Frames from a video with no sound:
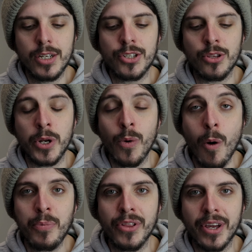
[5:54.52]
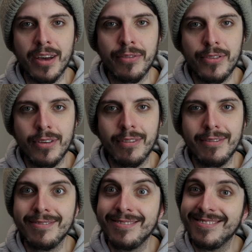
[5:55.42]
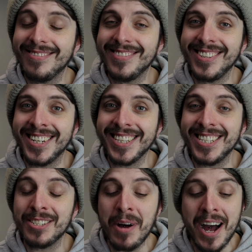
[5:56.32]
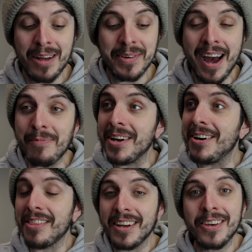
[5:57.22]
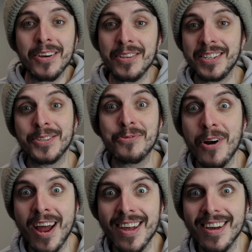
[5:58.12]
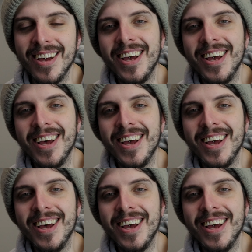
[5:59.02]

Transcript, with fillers: so that when you open the gift, you can then smile, be happy, oh, thank you, this is great.